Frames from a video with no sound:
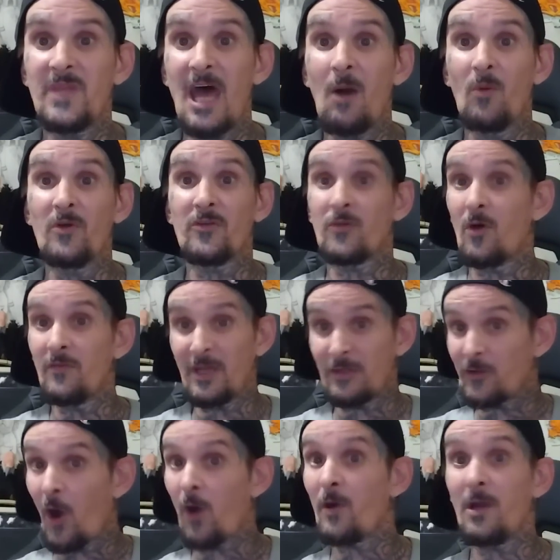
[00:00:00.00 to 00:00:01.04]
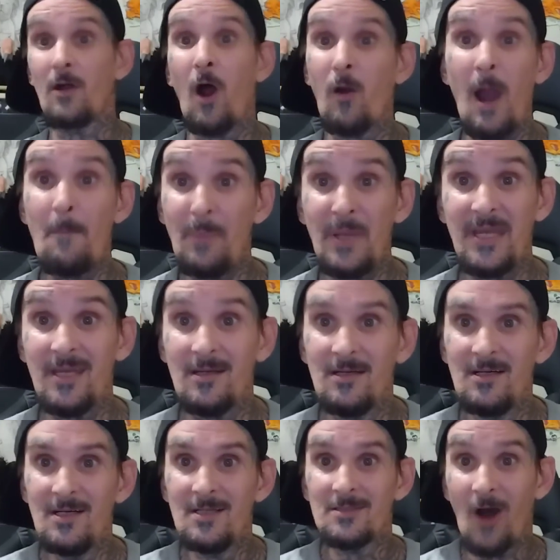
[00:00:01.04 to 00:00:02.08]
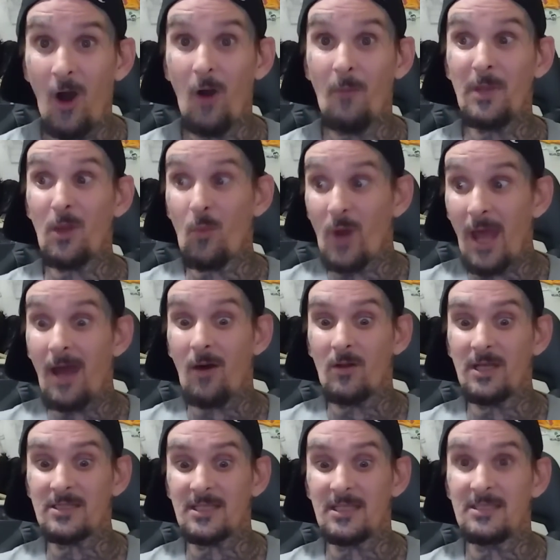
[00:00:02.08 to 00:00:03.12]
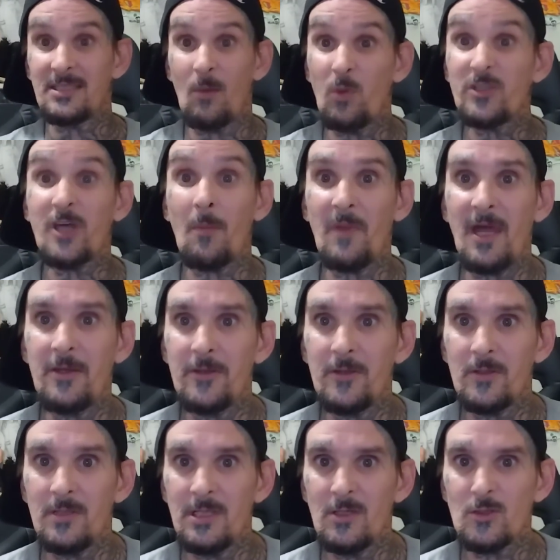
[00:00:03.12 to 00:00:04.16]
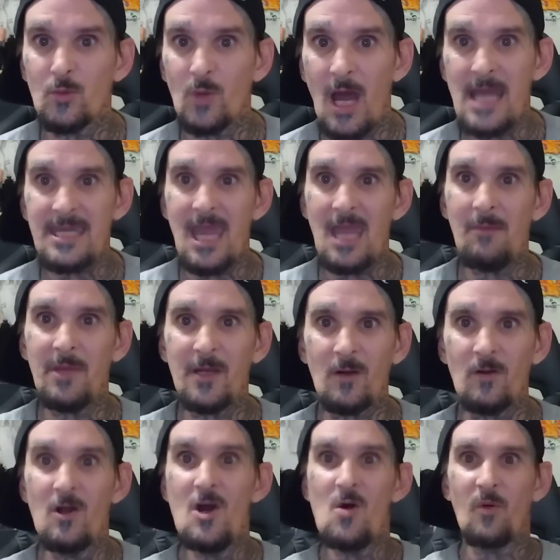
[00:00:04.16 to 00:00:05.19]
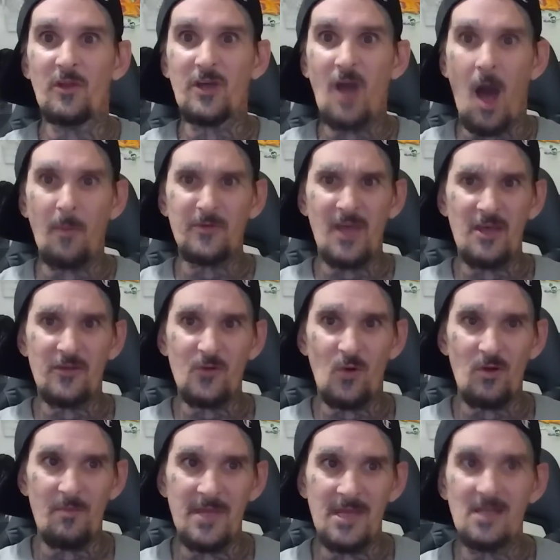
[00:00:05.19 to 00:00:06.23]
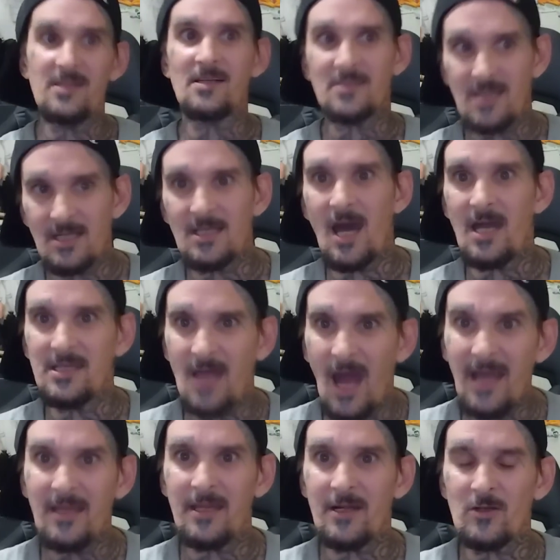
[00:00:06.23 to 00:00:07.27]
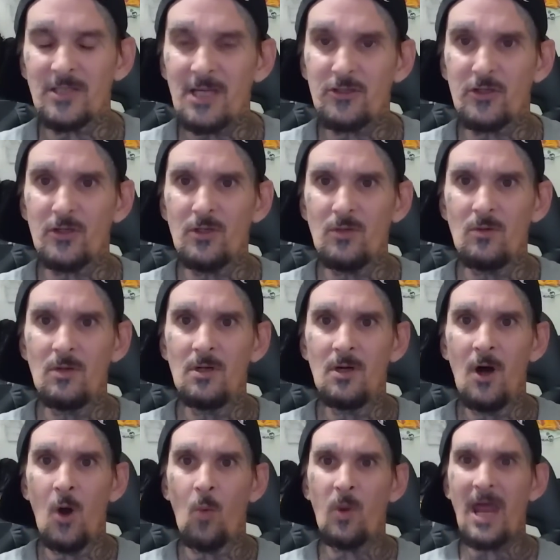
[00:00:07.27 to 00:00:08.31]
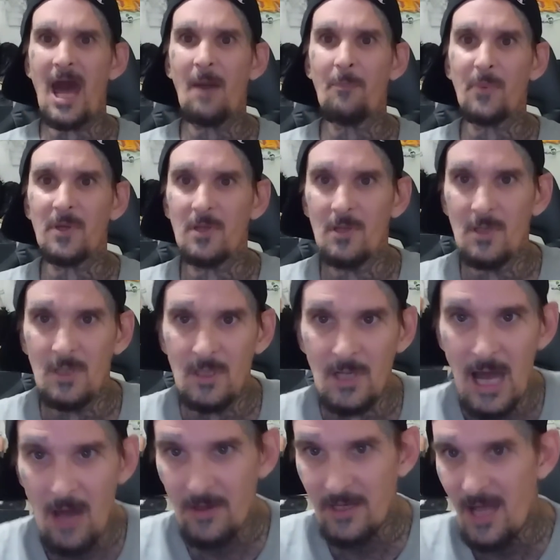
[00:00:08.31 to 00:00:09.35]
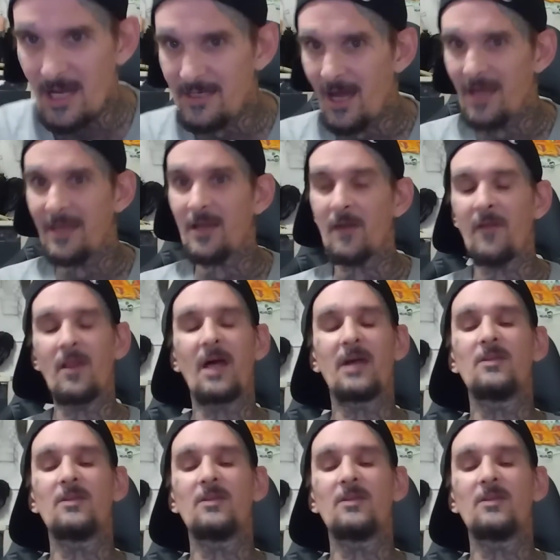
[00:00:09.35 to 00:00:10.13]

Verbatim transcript: That was that's R.I.P. The homie that went out. He said, "What's up with that dude?" He goes, "When I came here, when the cops escorted me, they said a guy died in here. Is that true? What happened? How did a guy die in here?" They're